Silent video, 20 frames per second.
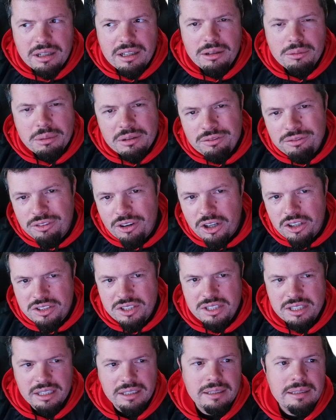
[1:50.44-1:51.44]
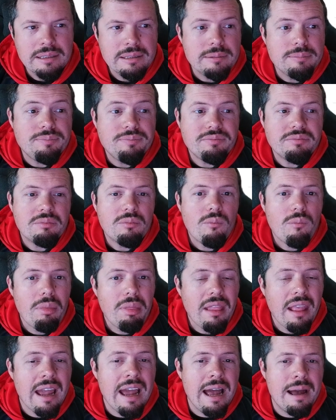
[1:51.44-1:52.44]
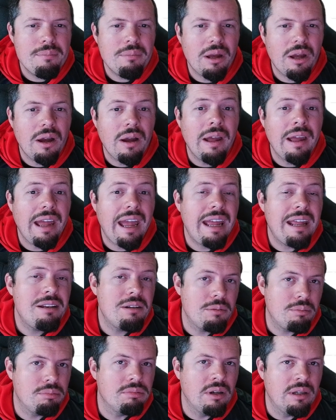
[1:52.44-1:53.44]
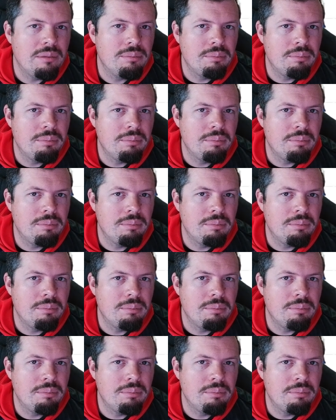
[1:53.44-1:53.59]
a little bit faster, and well,